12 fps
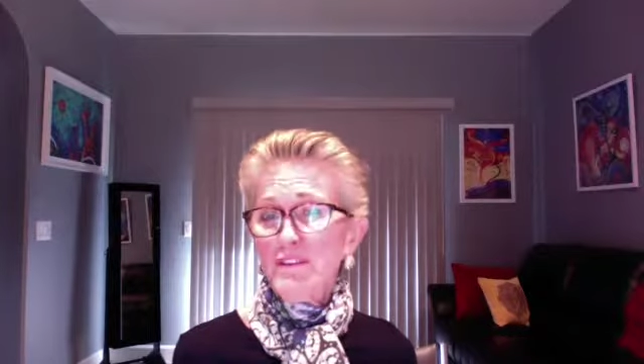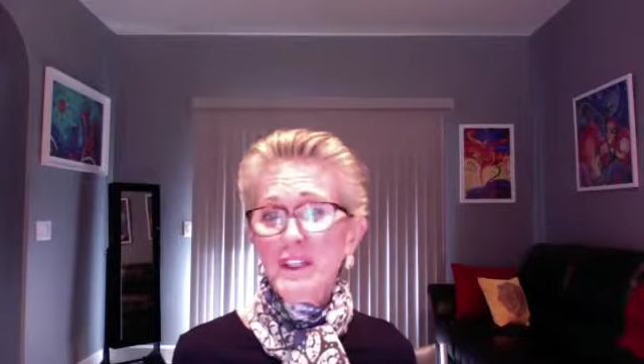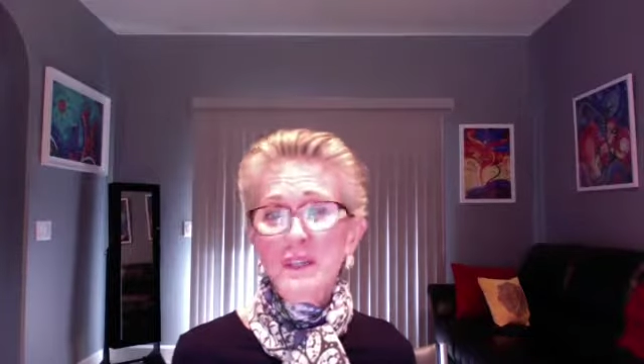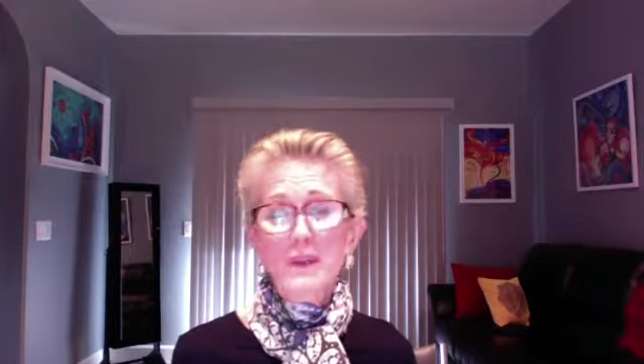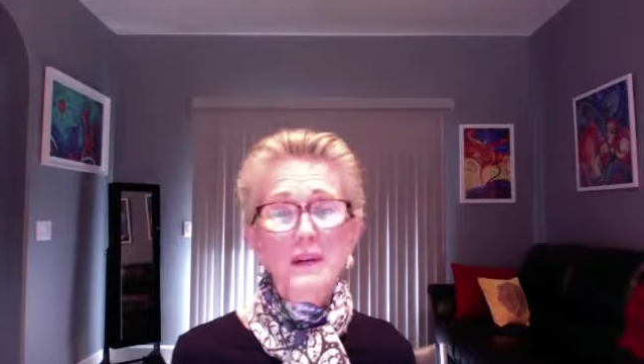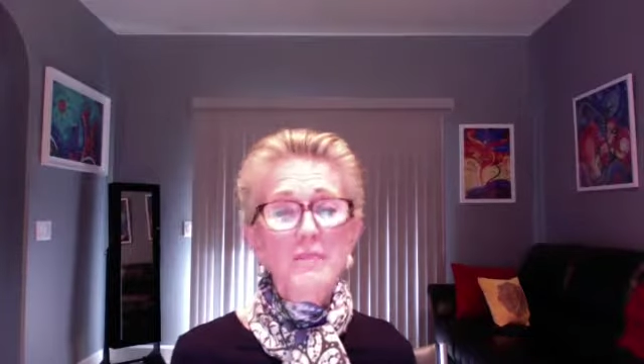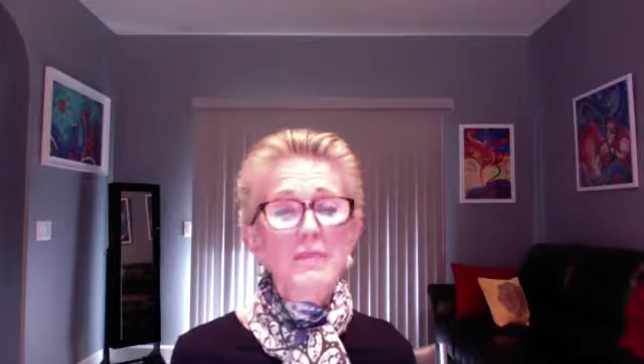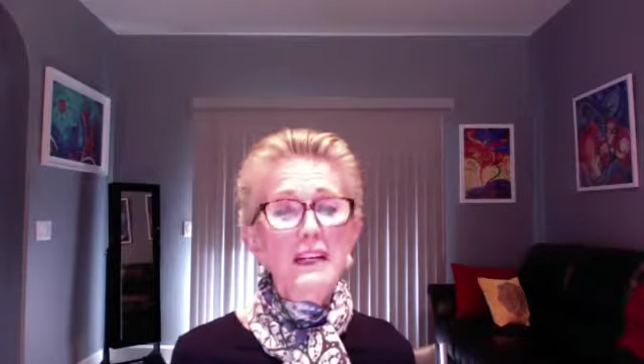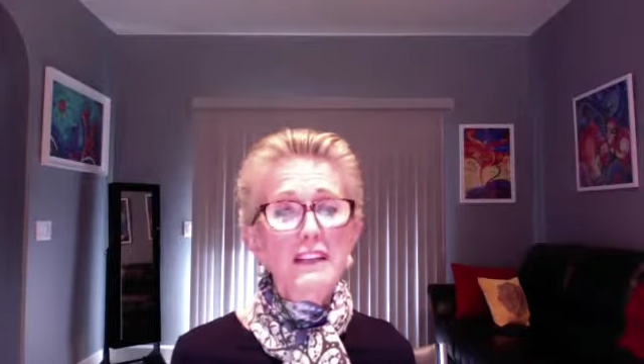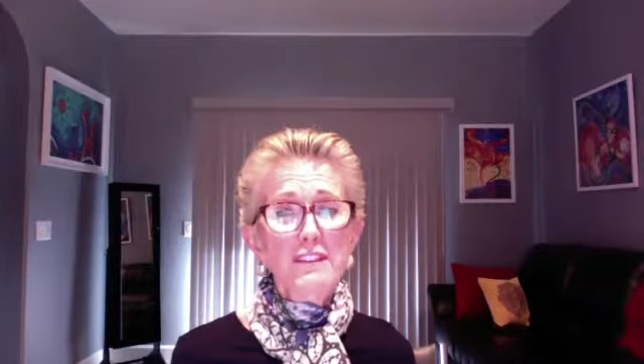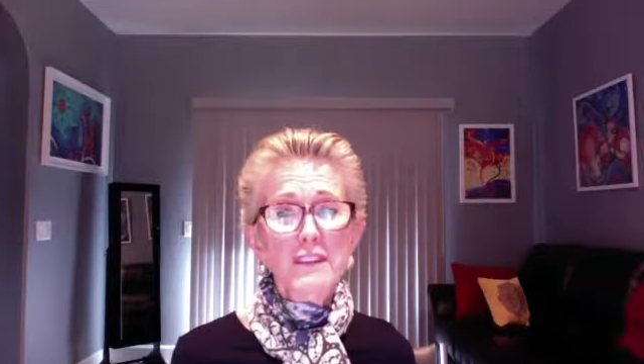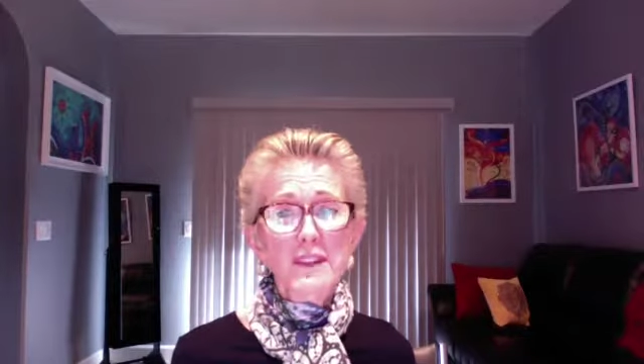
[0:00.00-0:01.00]
a buddy for
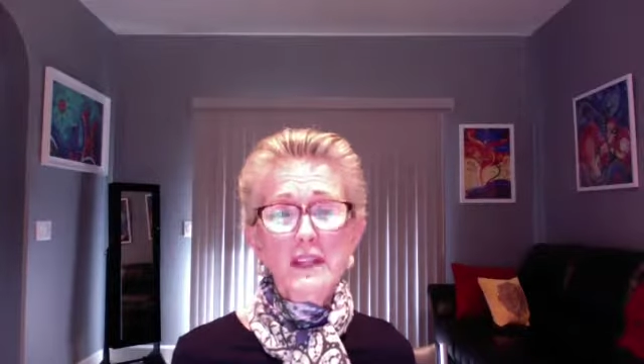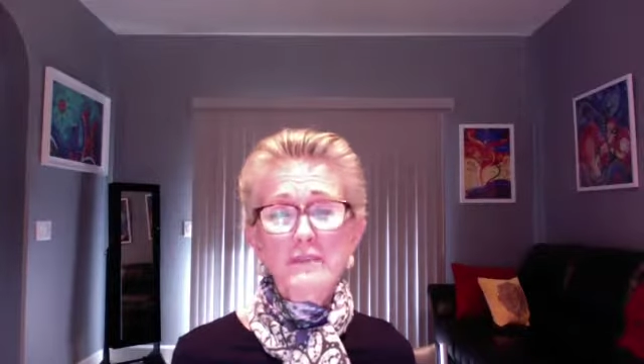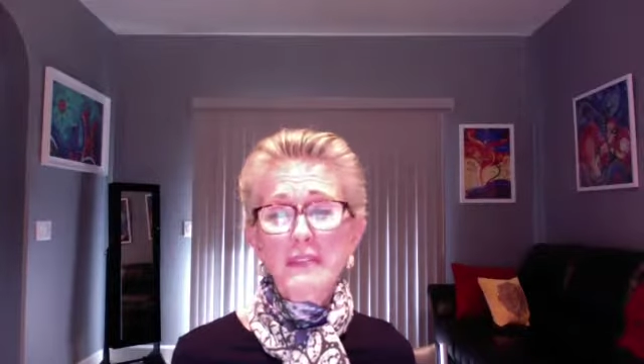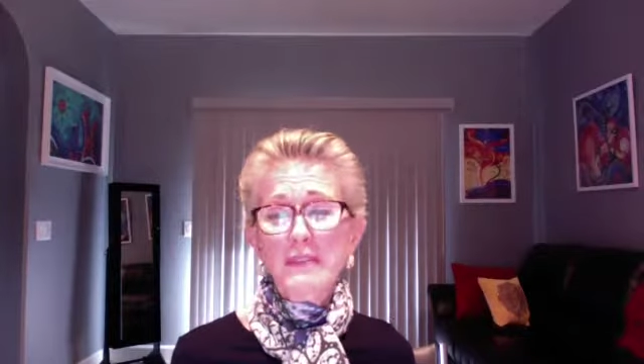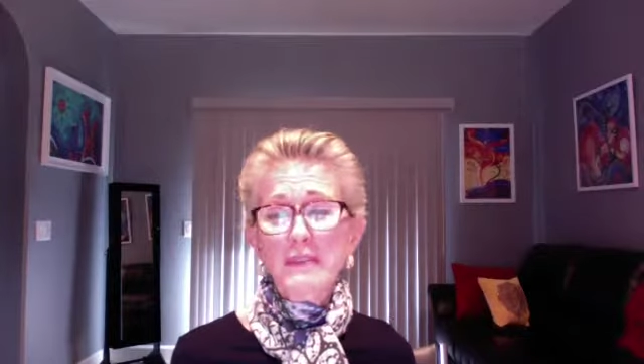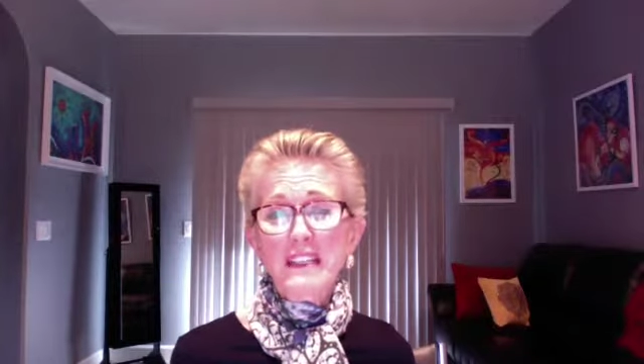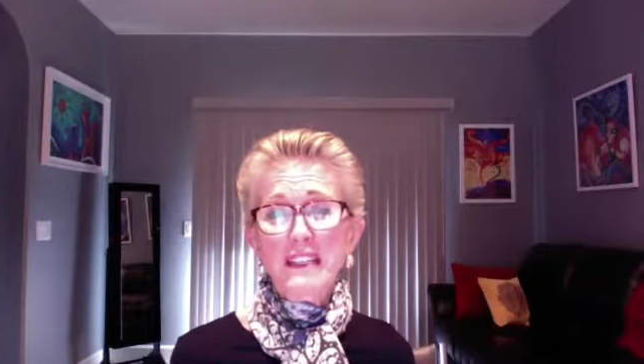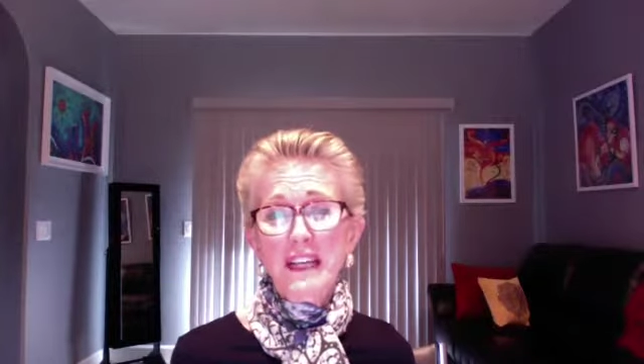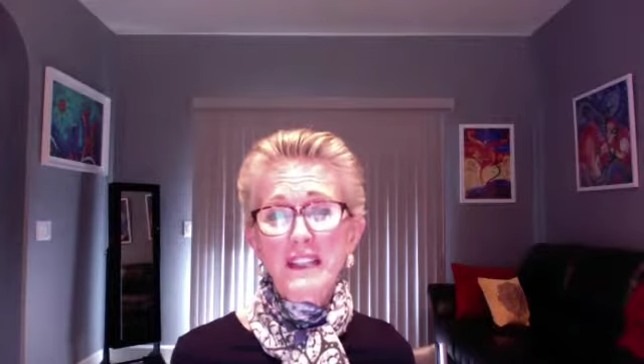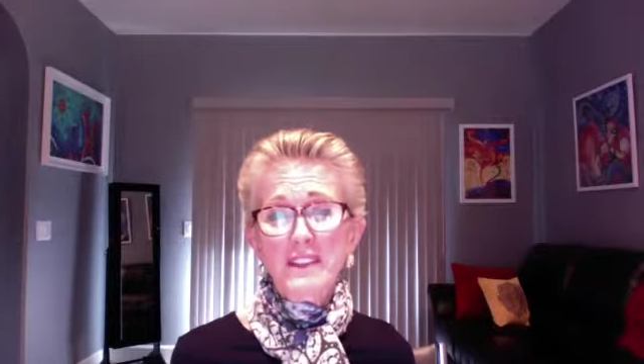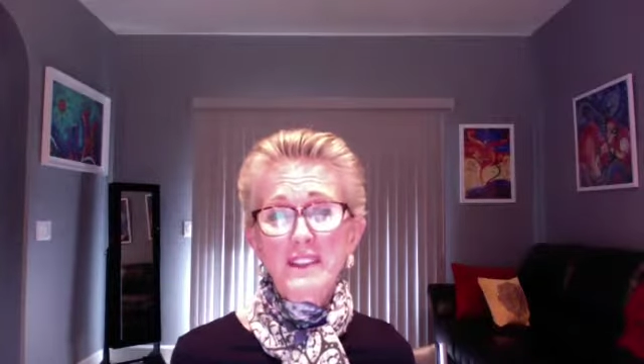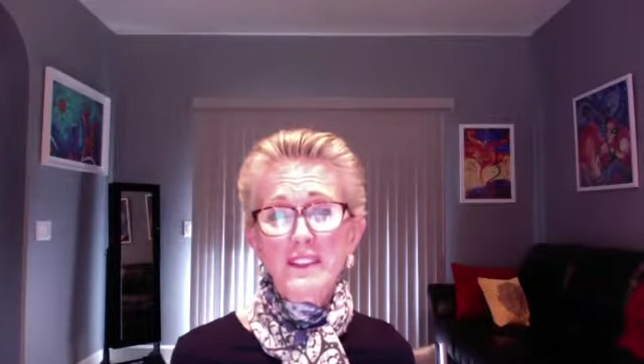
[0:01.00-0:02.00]
you. I may be a connector,